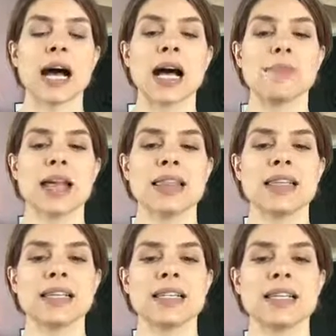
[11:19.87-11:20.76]
And
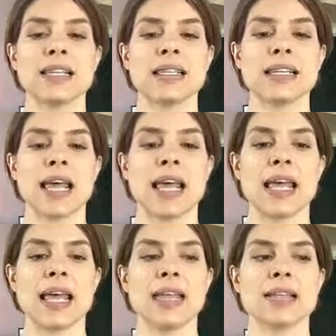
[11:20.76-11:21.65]
this is
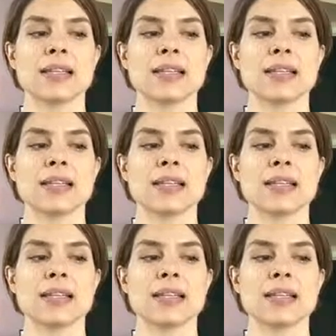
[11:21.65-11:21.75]
a